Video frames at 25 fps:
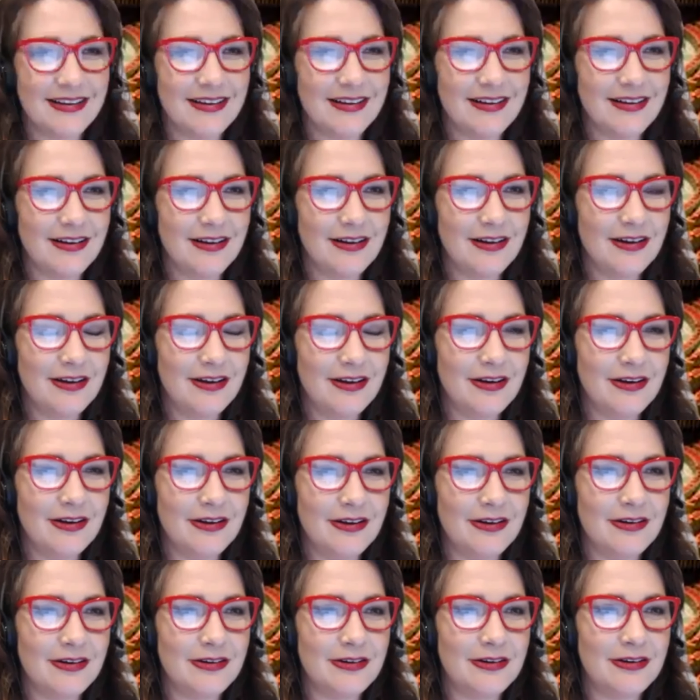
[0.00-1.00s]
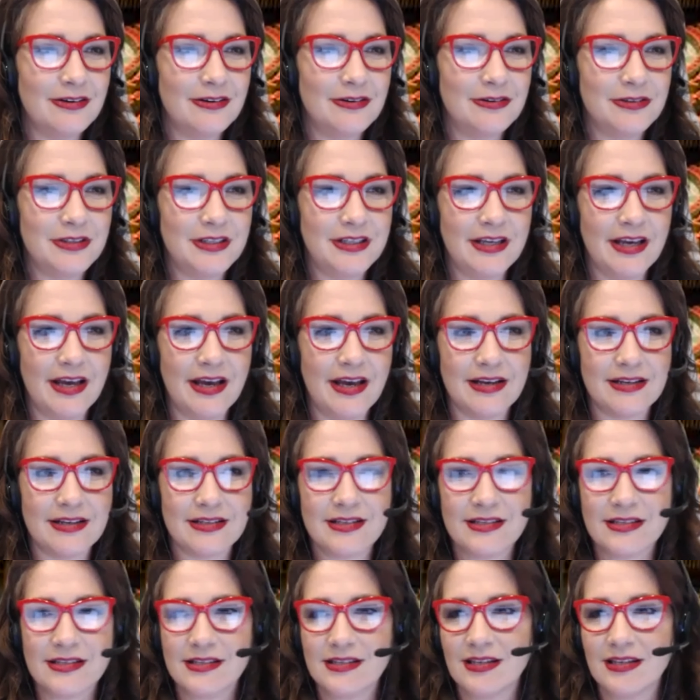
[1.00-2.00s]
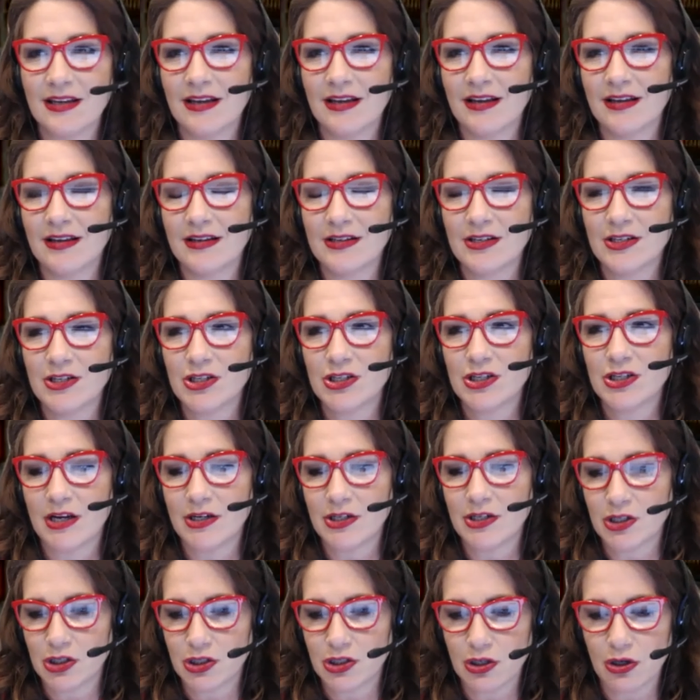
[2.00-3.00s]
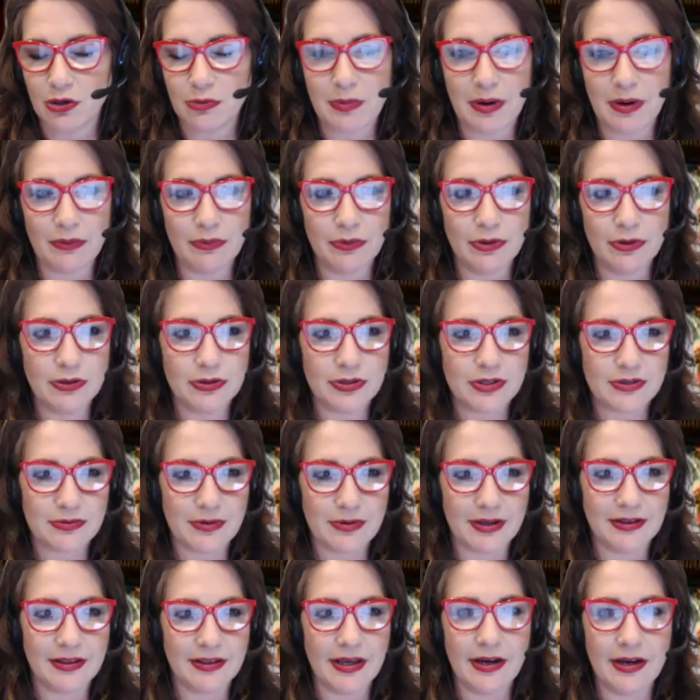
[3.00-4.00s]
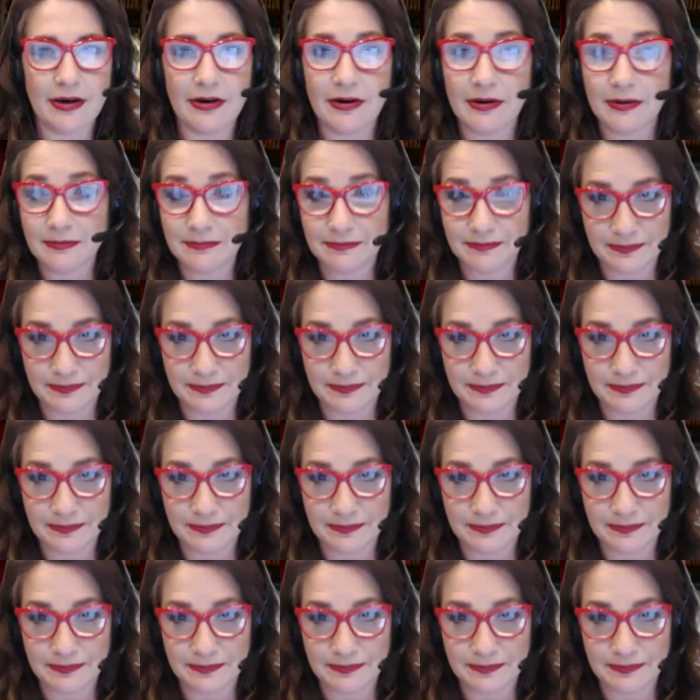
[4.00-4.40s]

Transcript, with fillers: But oh yes, I just showed my roots right there